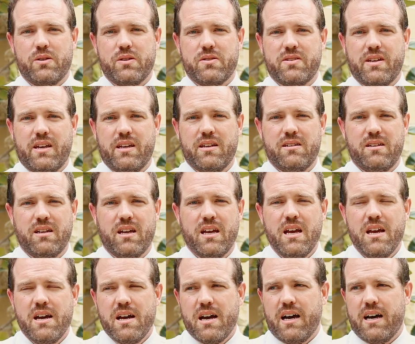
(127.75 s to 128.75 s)
on its head.
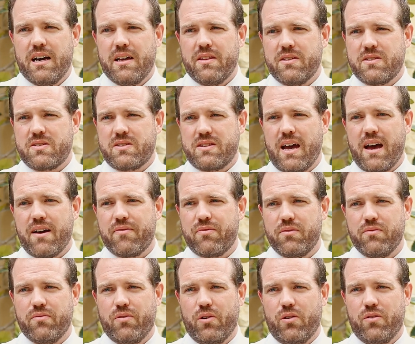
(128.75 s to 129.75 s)
Uh, the staff
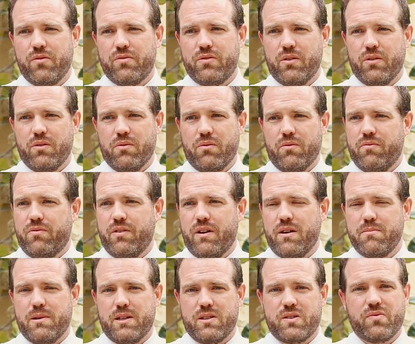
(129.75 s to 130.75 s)
involved are
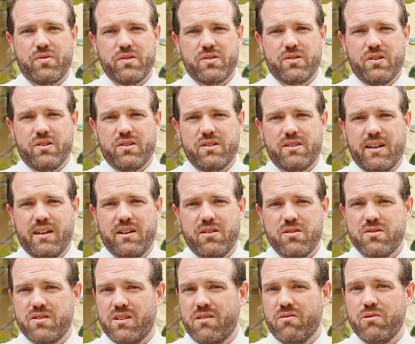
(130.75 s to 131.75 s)
very much
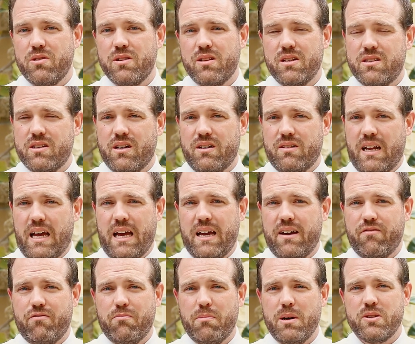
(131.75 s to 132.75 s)
facilitators and really don't
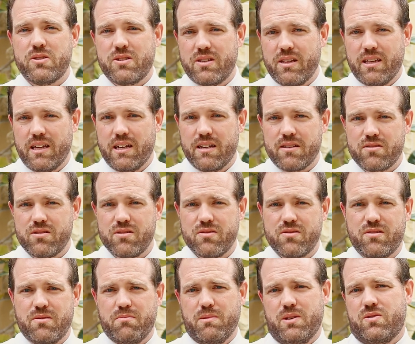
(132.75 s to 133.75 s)
have most of the
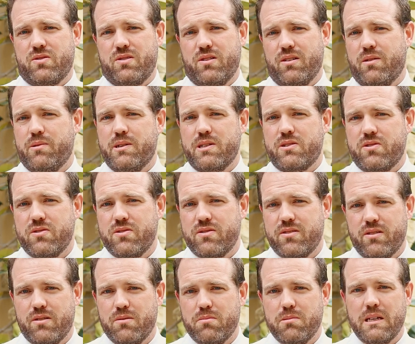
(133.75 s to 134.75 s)
answers to most of the
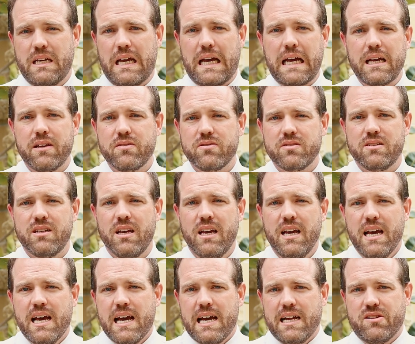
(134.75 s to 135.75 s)
questions that are being asked.
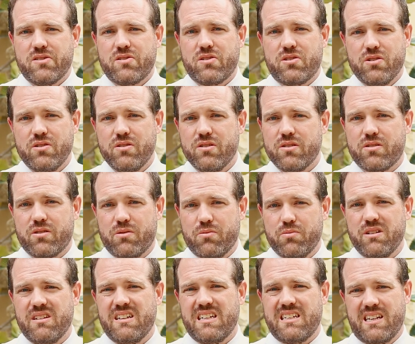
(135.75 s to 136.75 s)
And students are
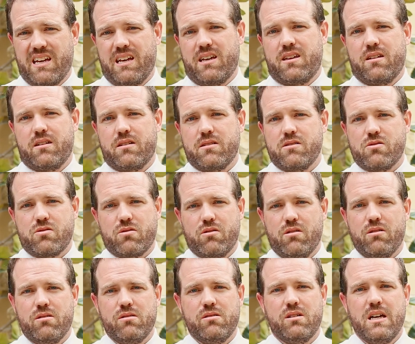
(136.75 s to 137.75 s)
really taking
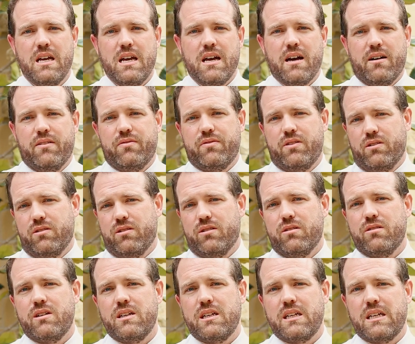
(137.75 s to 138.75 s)
control of their
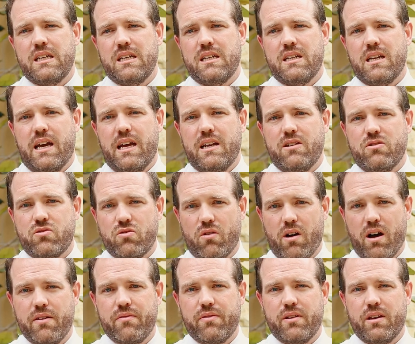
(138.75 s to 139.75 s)
learning and, and
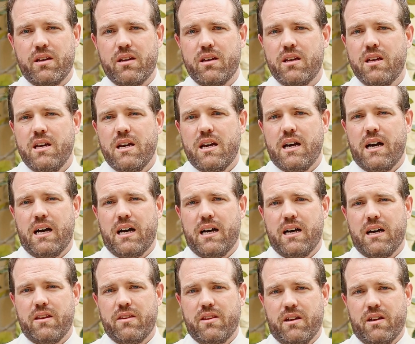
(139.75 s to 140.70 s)
driving uh,